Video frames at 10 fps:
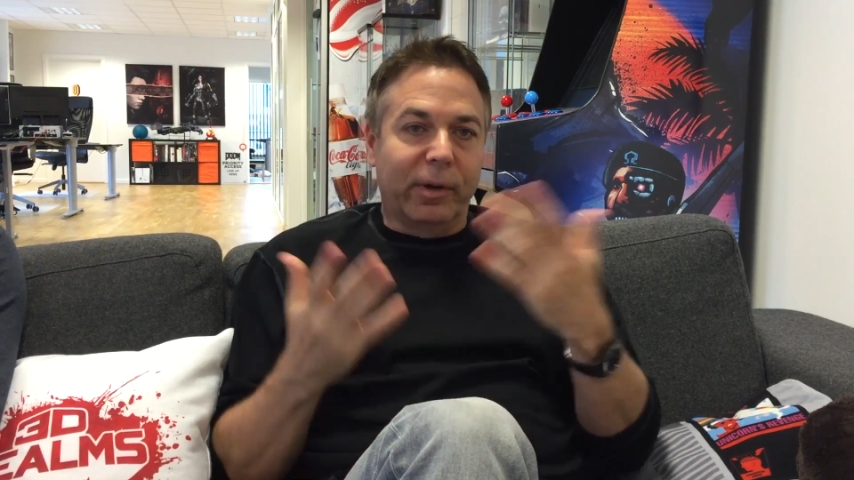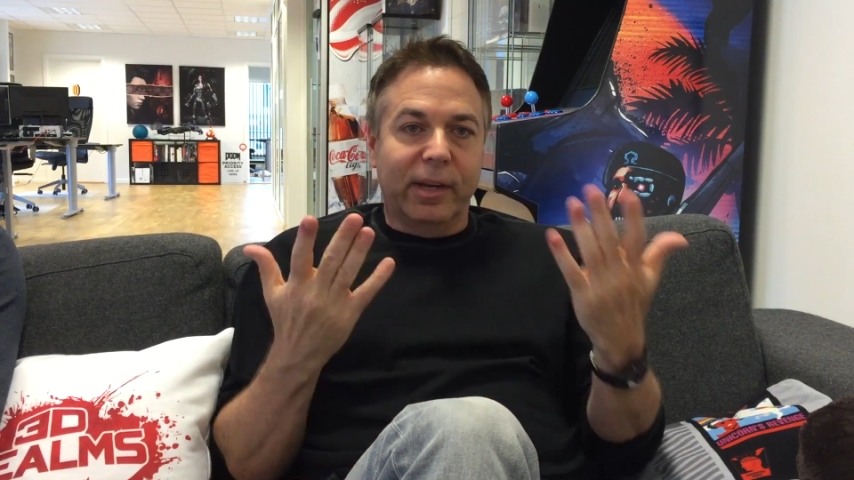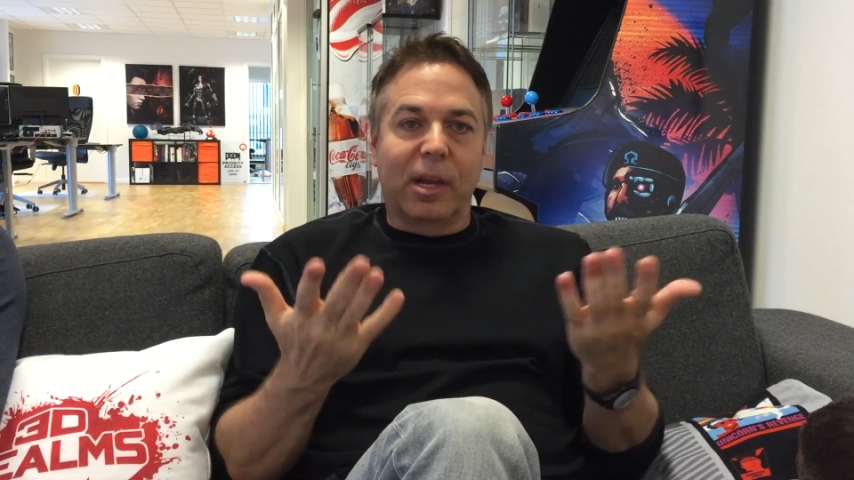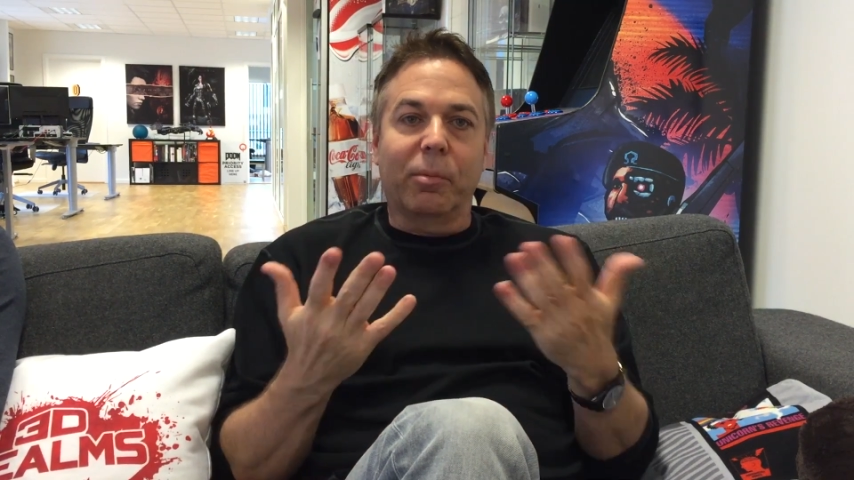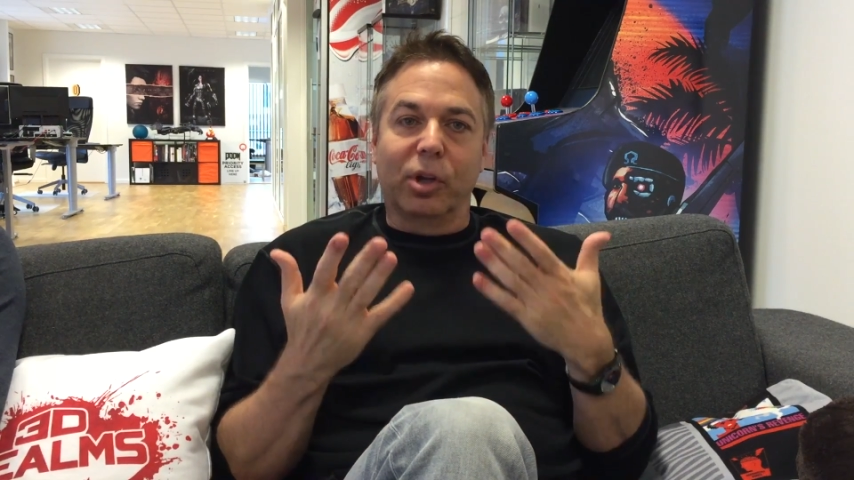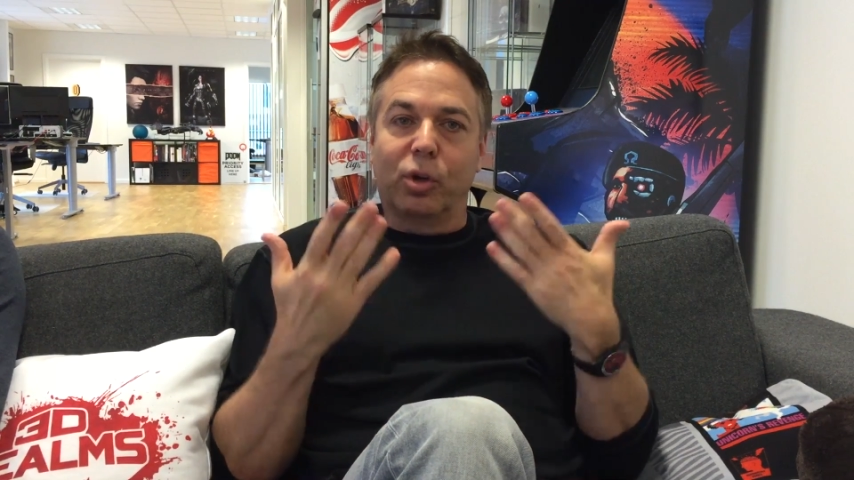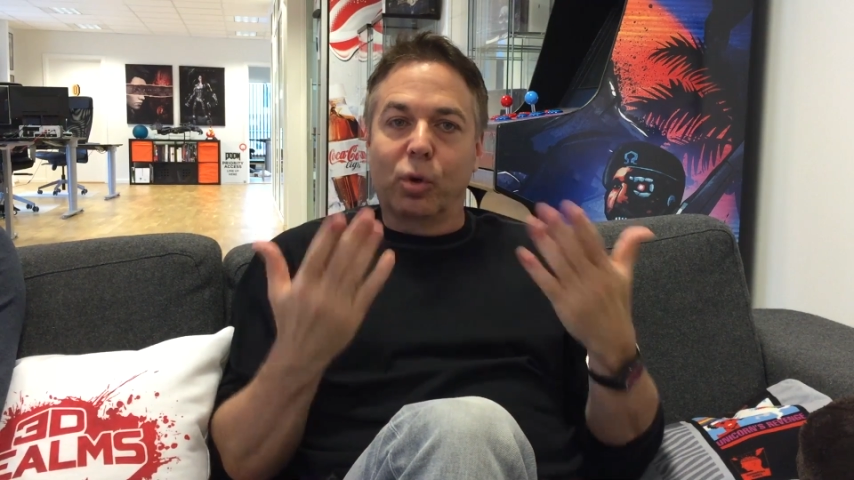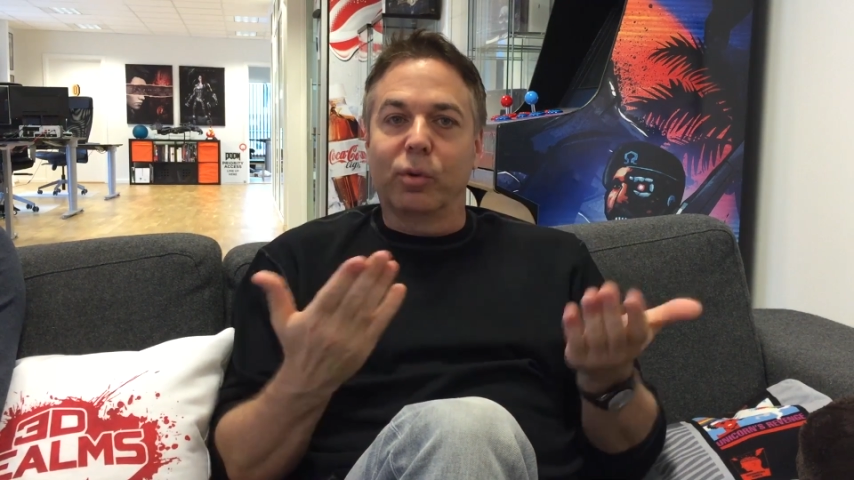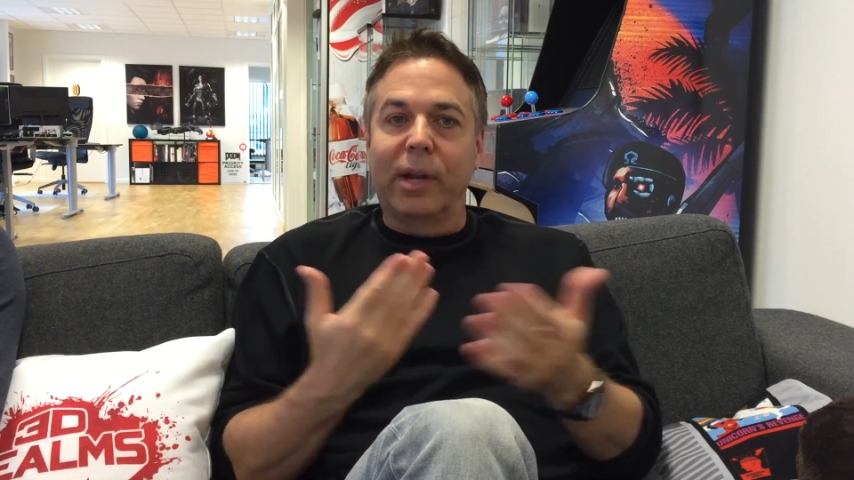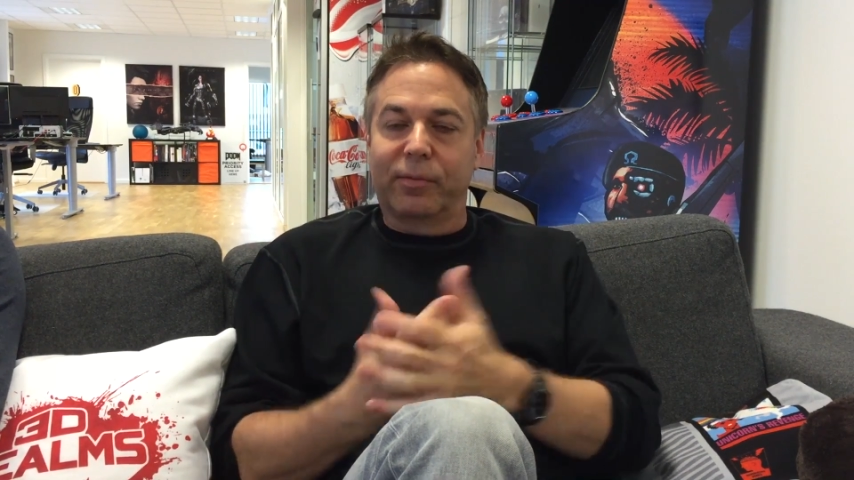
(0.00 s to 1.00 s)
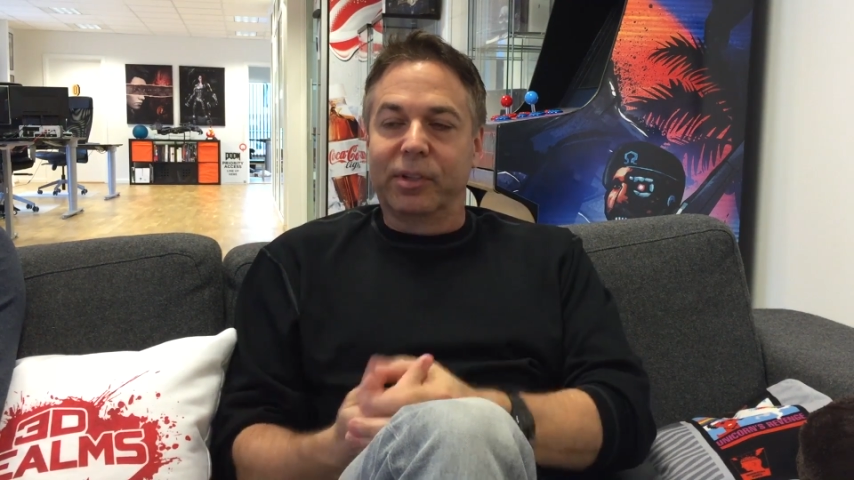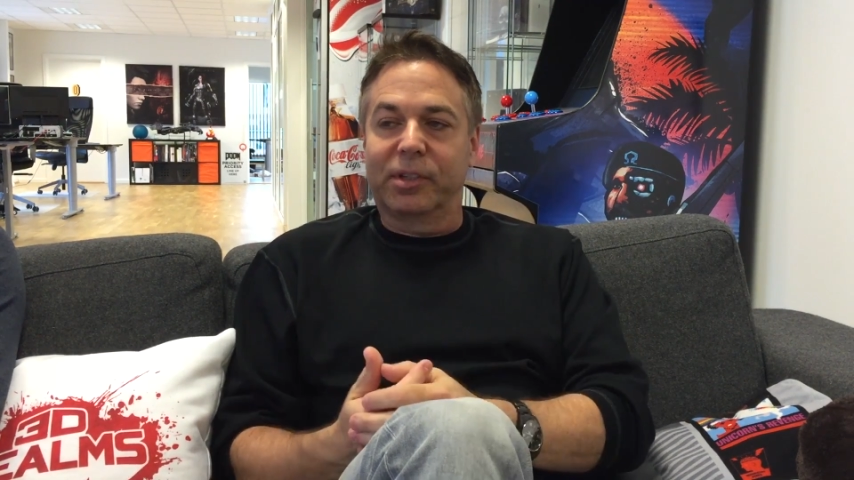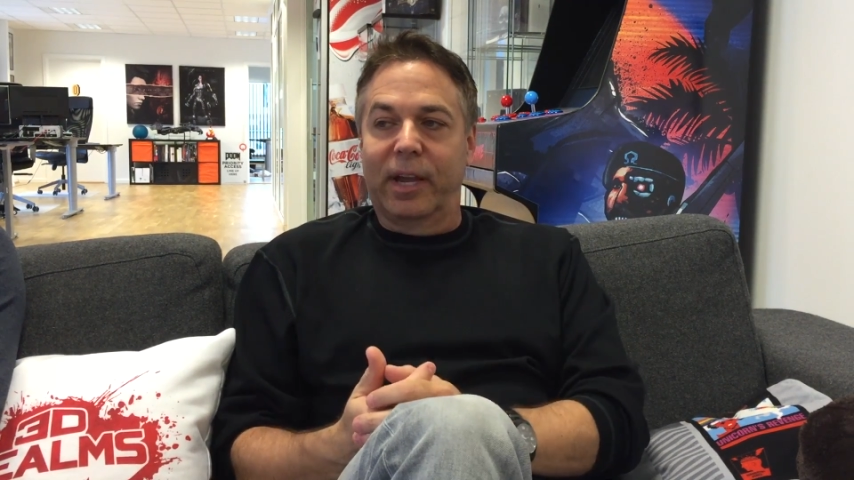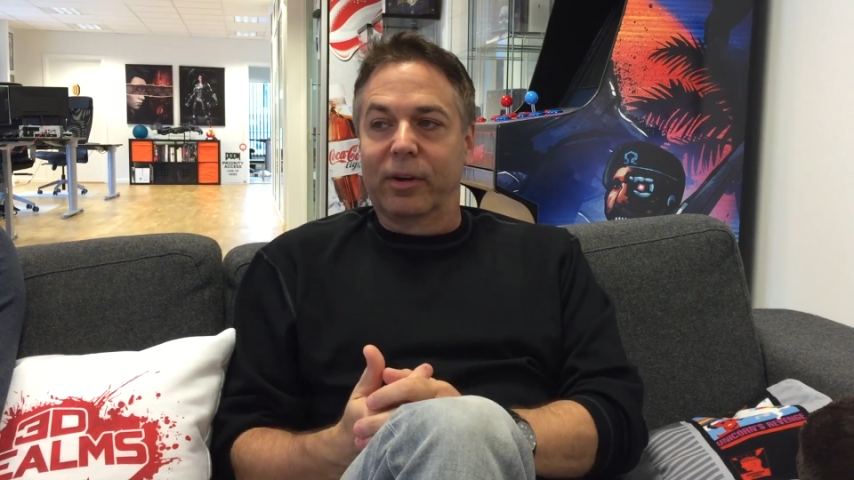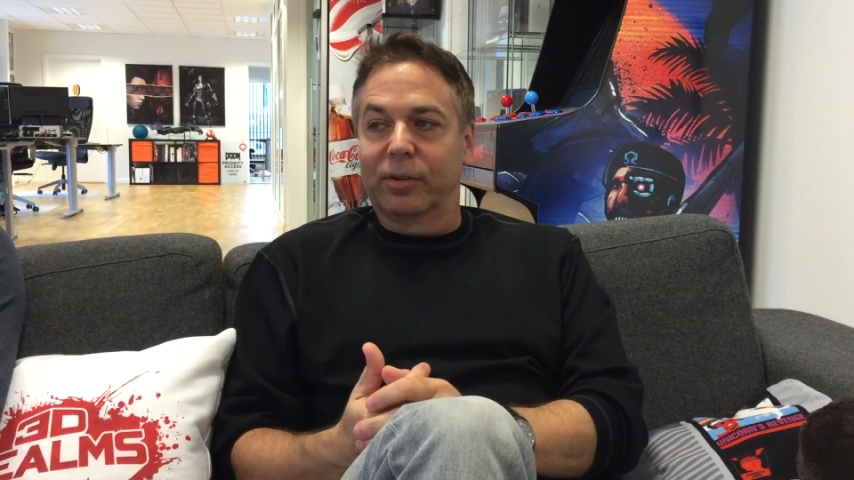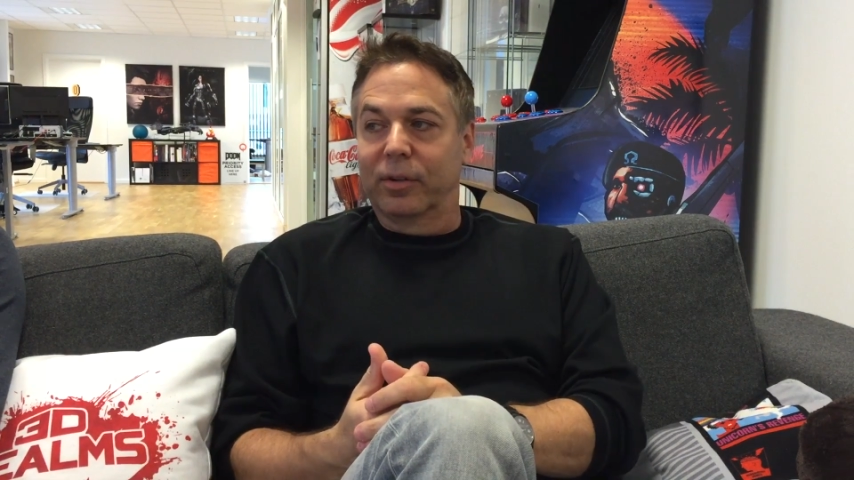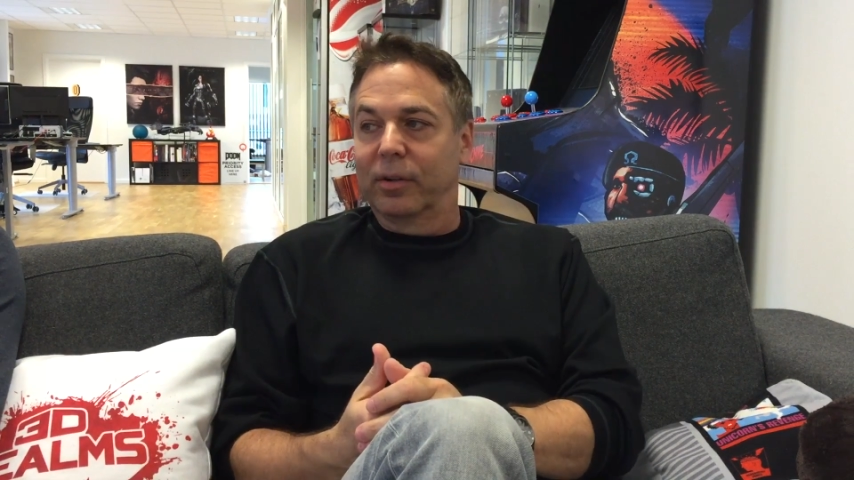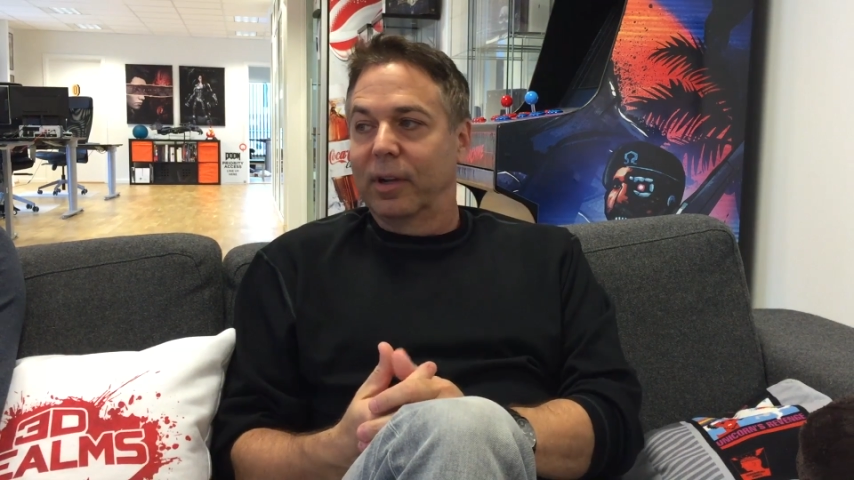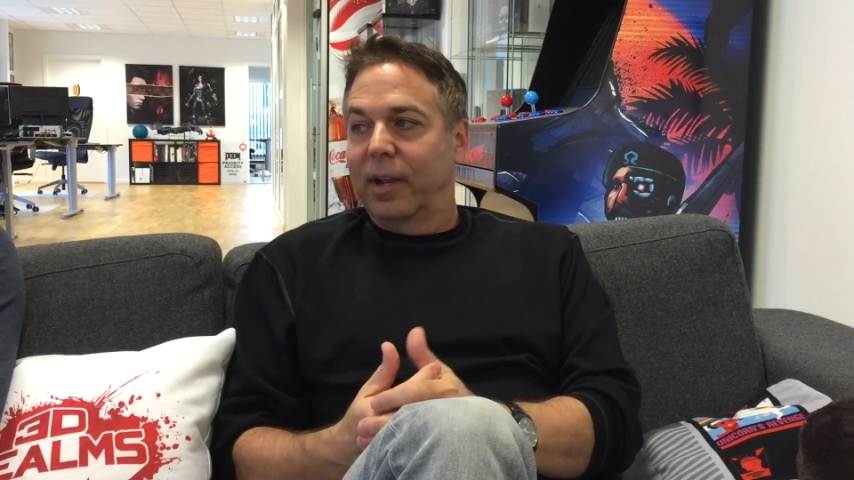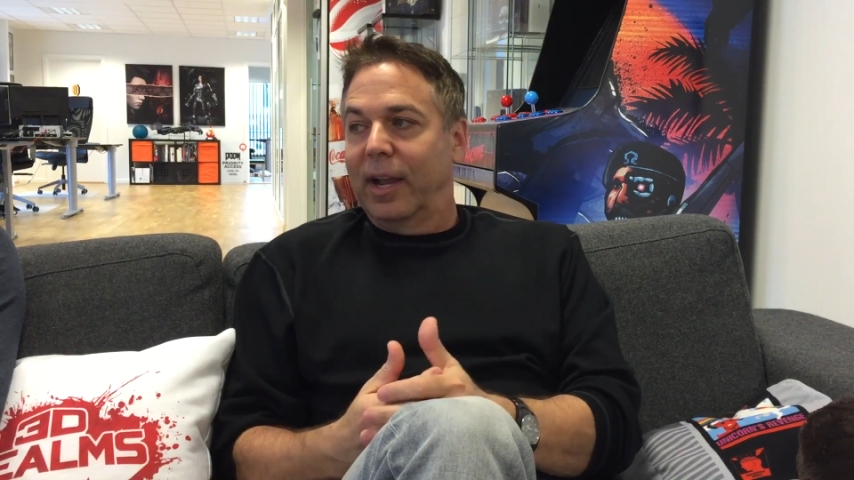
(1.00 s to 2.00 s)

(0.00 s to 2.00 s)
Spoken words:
we need to come up with a cool name for this character.